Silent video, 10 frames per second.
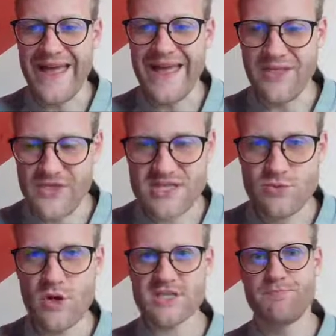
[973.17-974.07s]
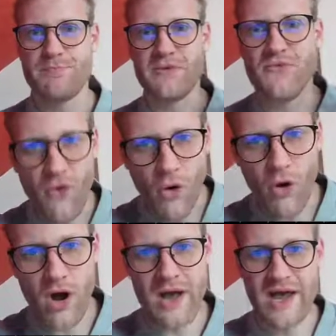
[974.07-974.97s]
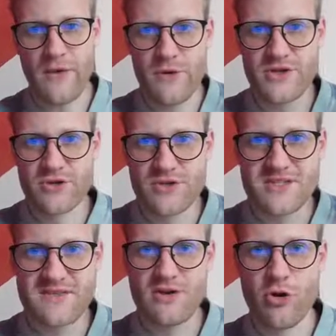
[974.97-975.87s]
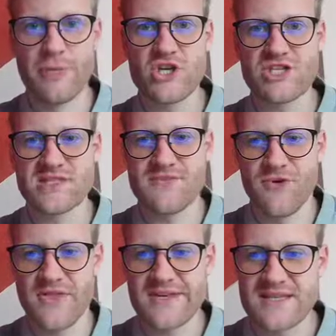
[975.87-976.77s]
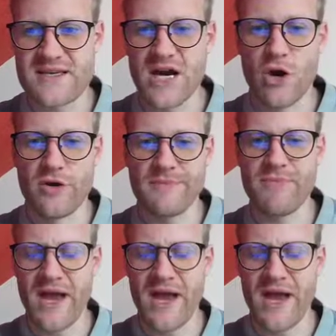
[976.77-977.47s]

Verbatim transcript: And this was before I reduced the commissions for this account.